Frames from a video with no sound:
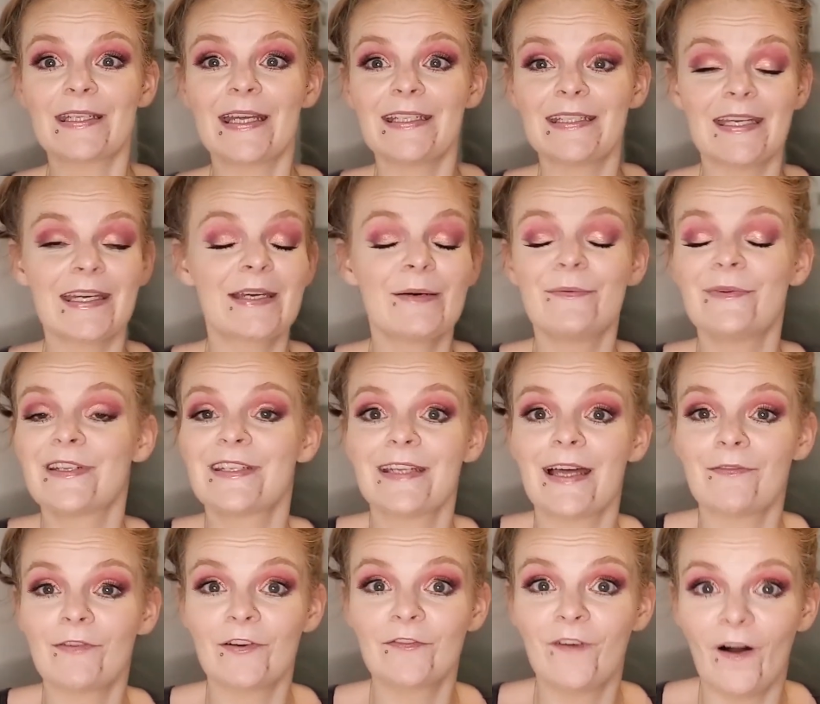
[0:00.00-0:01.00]
It's like it was
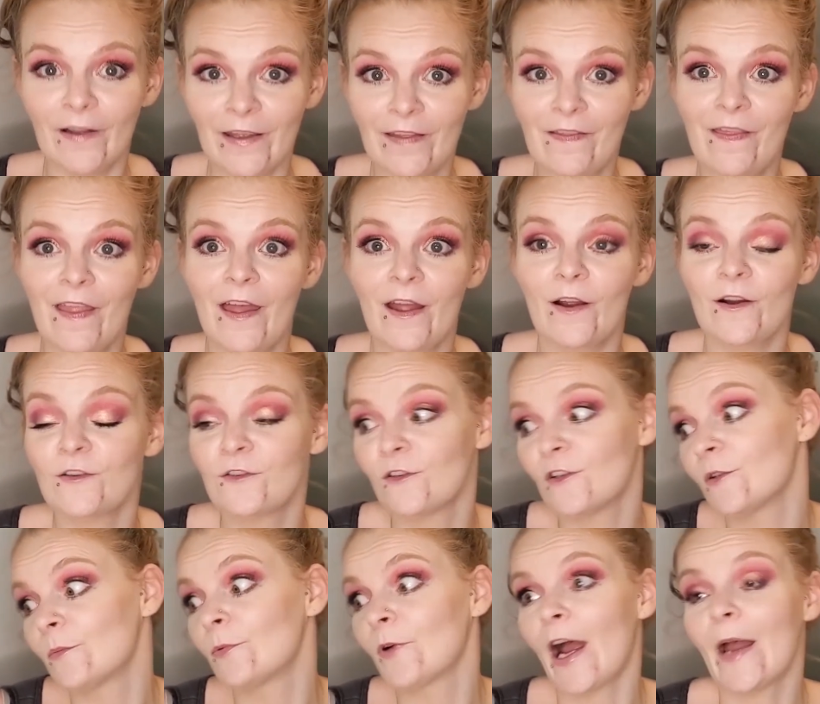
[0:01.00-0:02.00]
never fucking there, so
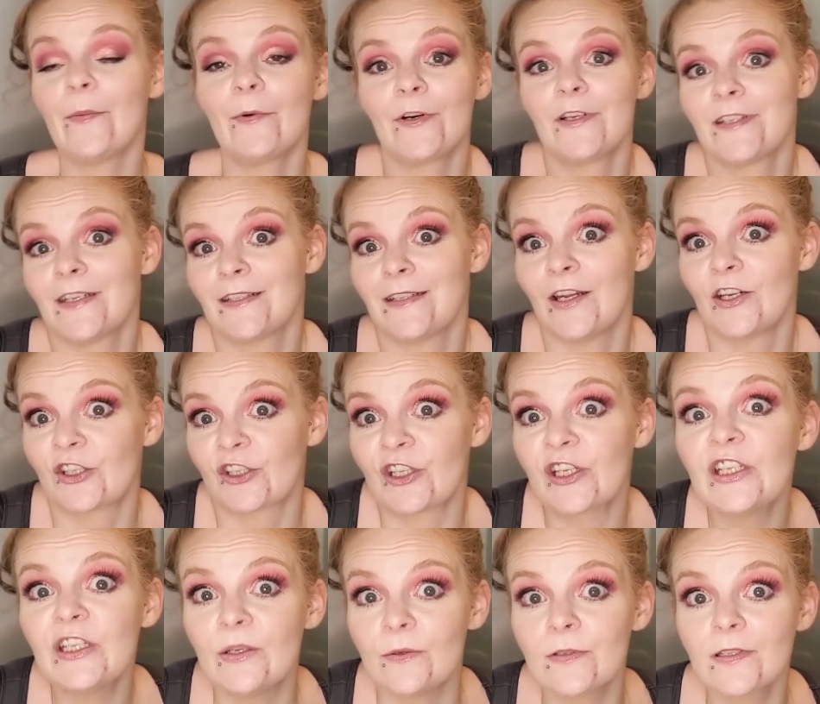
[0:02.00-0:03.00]
the primer is essentially
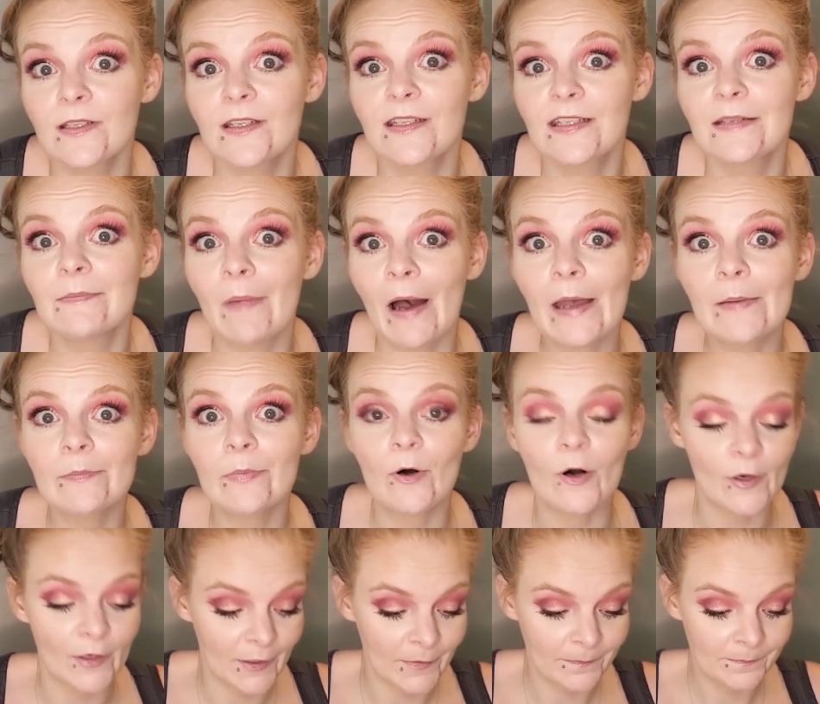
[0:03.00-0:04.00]
useless in my book.